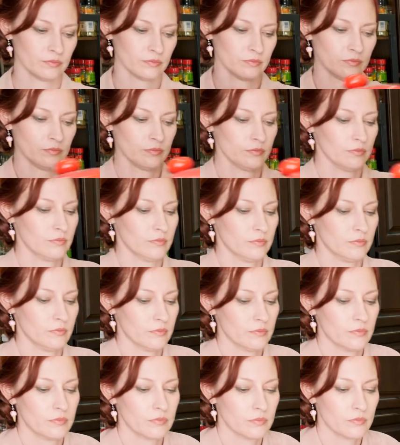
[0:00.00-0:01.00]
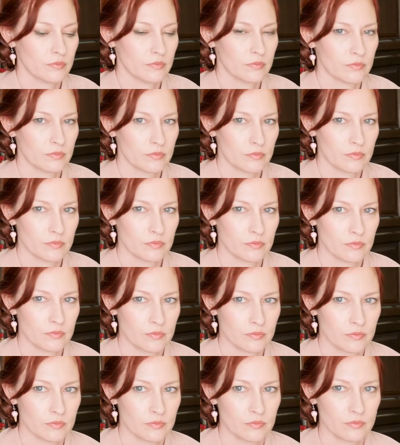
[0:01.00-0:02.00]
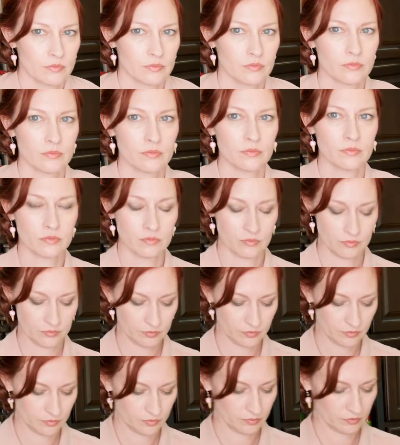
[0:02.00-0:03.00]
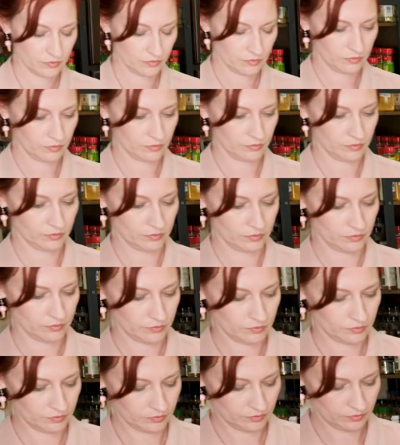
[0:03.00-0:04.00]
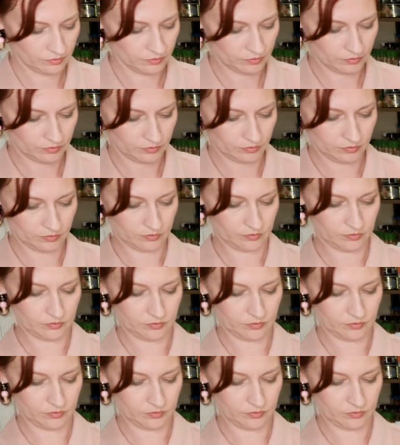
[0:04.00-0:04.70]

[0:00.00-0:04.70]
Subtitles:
[no speech]